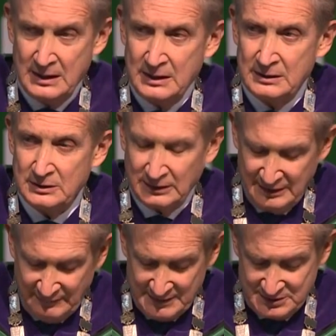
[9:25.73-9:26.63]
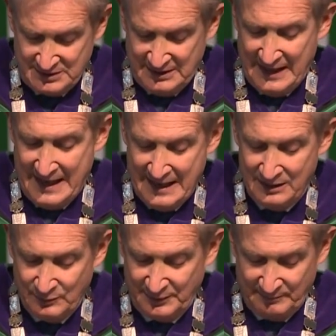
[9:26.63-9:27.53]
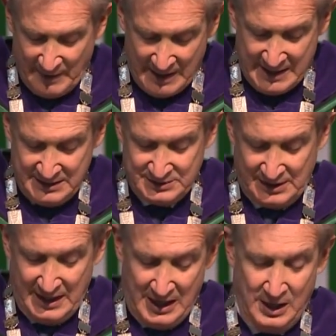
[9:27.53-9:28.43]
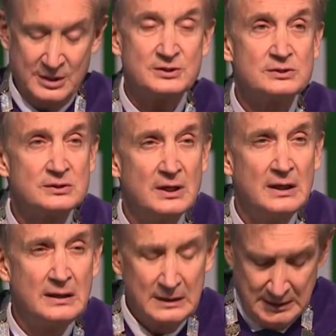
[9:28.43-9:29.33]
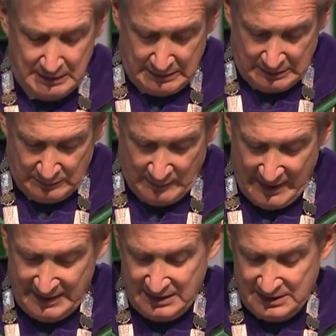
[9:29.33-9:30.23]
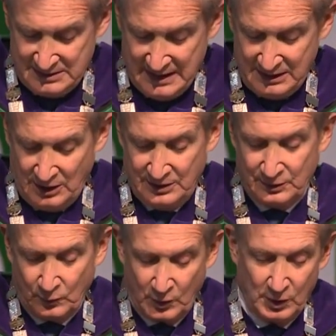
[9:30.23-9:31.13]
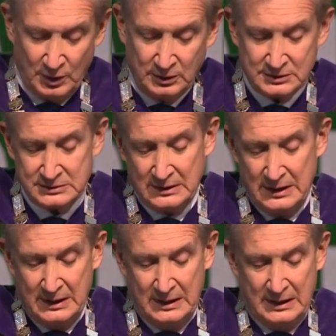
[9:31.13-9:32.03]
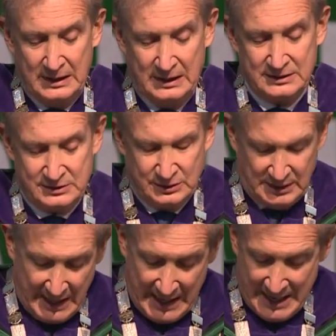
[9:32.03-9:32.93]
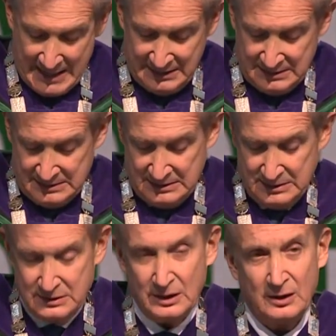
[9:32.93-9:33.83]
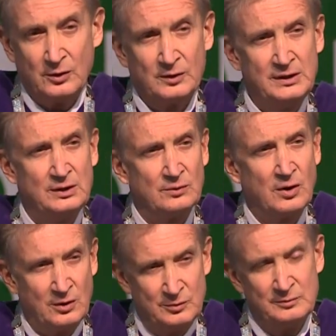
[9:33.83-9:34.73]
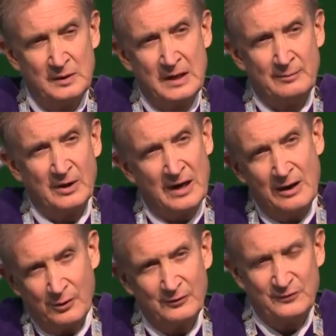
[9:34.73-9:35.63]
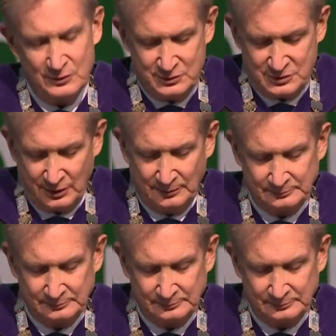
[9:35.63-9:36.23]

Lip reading: You leave us today with minds and hearts ready to take on the world and to guide not only your own, but our future.